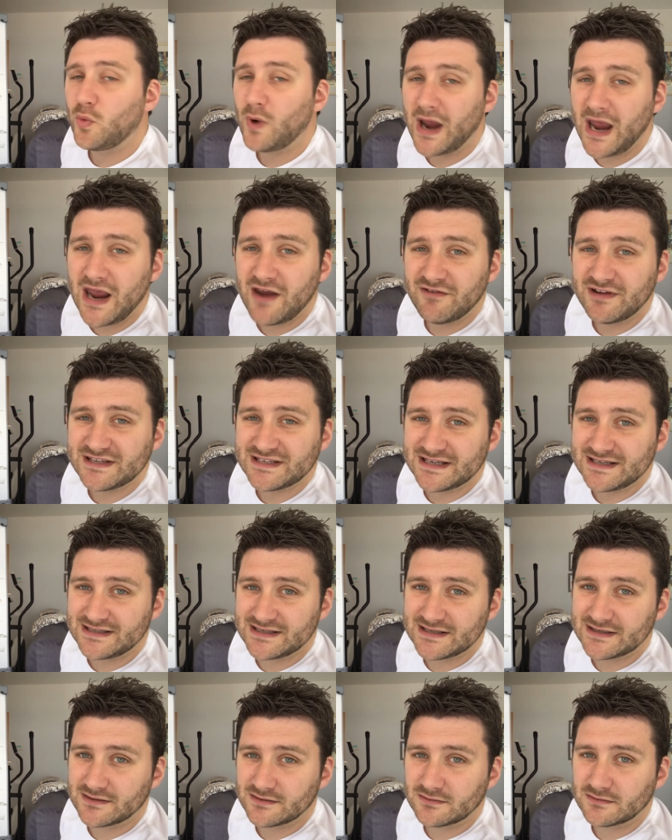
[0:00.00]
Where is
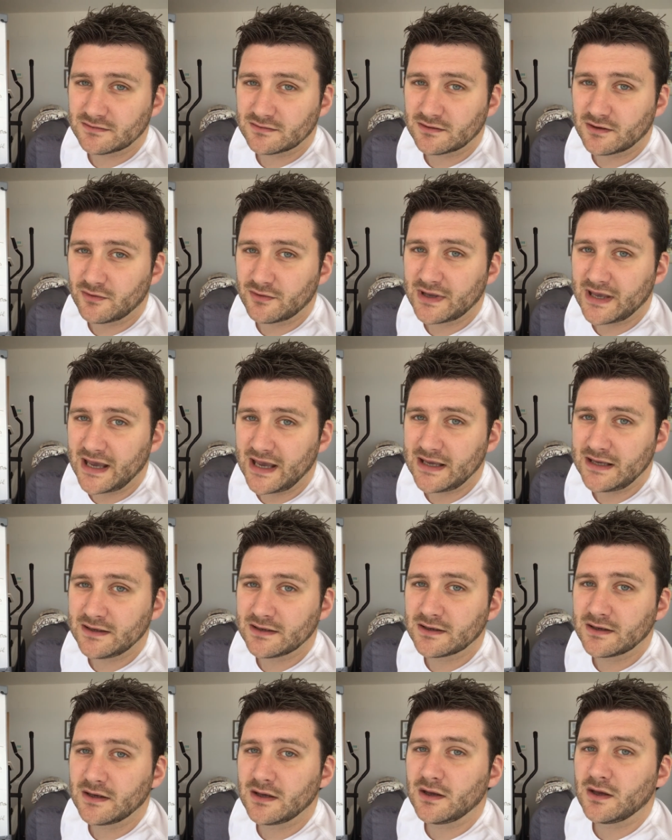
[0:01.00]
it? Okay.
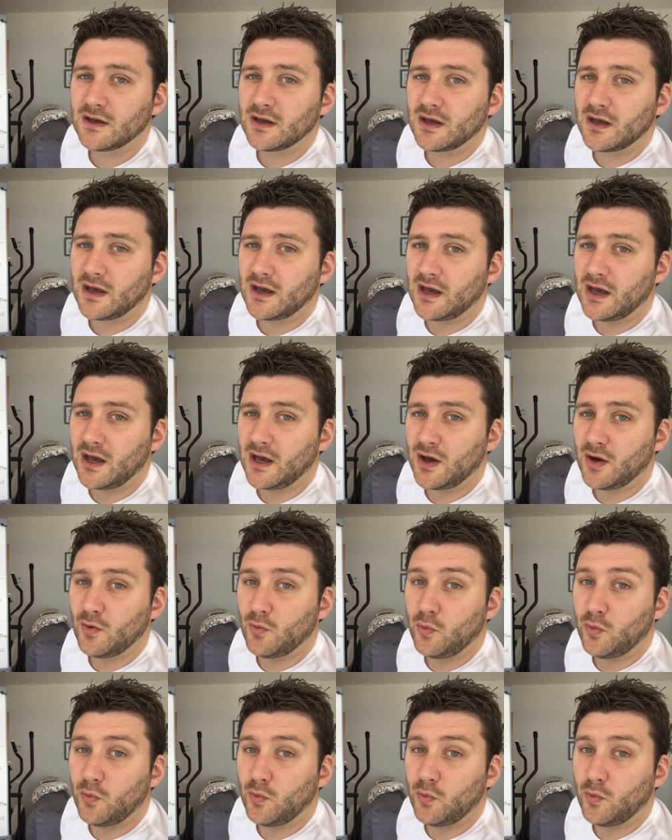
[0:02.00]
Uh,